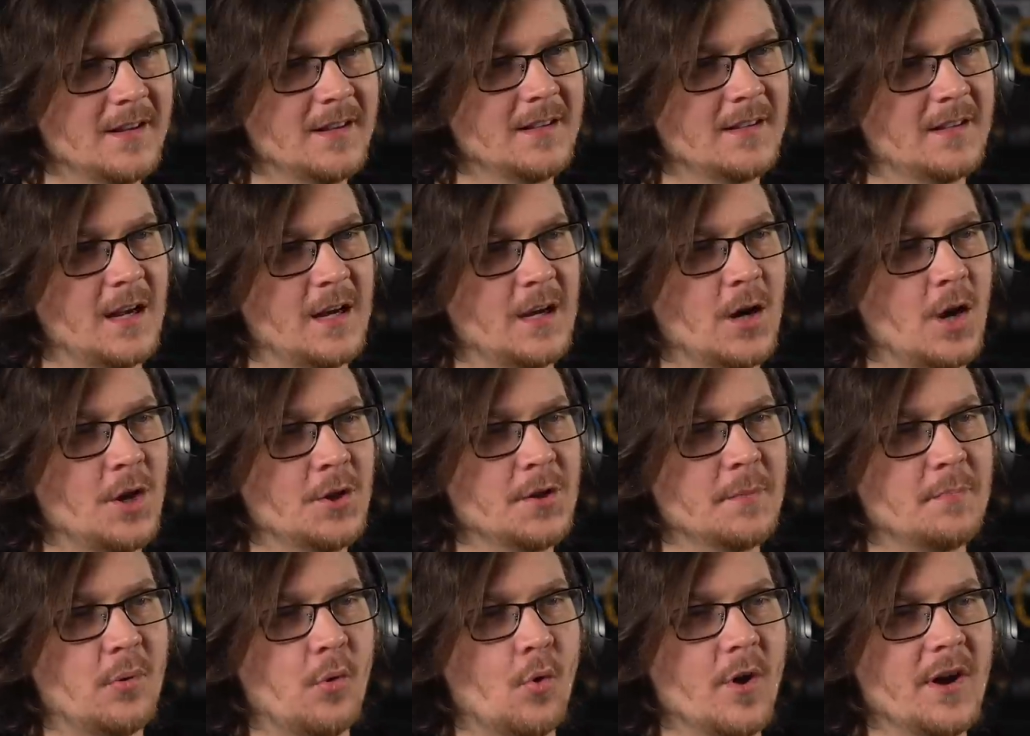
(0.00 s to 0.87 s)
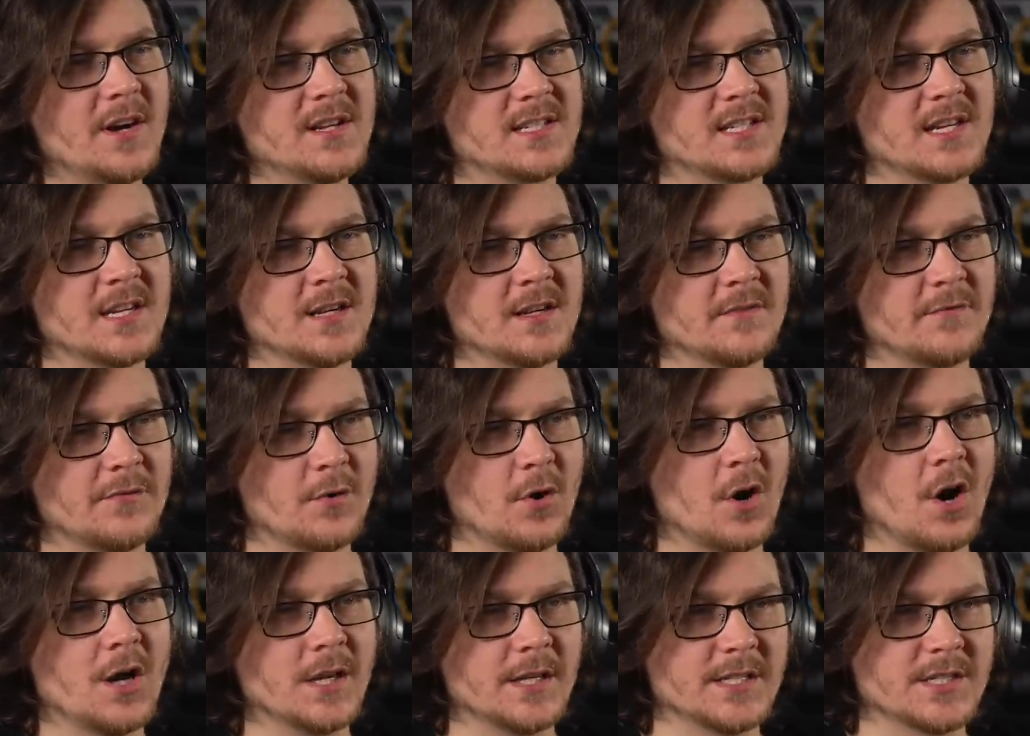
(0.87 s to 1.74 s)
like on the poison
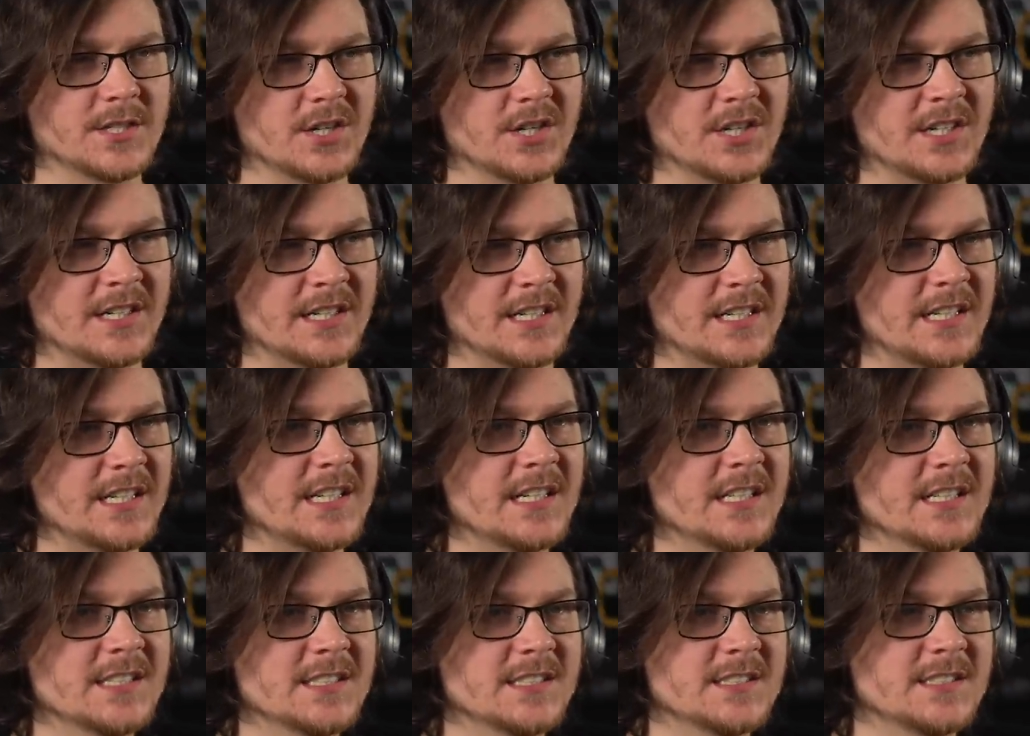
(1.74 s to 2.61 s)
for all eternity.